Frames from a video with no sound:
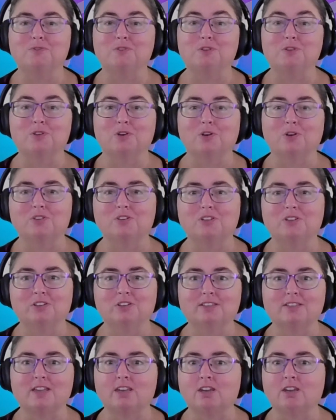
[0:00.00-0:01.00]
If you don't, you
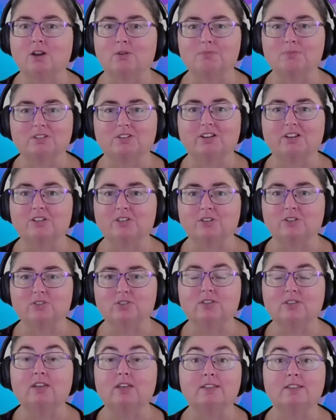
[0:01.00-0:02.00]
can say, "No, I'm sorry, I don't
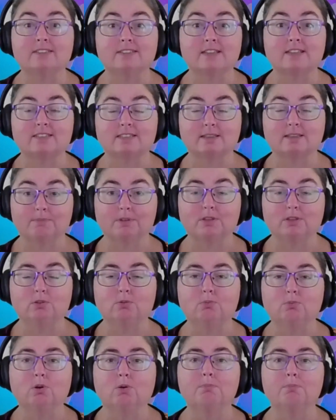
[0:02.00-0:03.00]
do that. Is that something
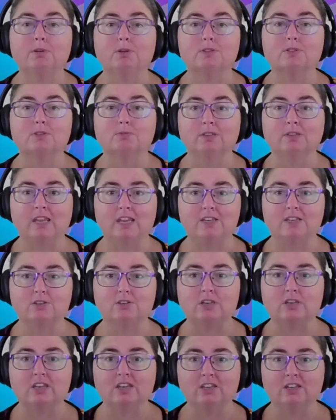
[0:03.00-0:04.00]
you want? Because we need
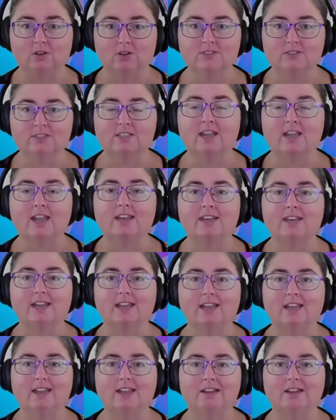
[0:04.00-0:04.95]
to negotiate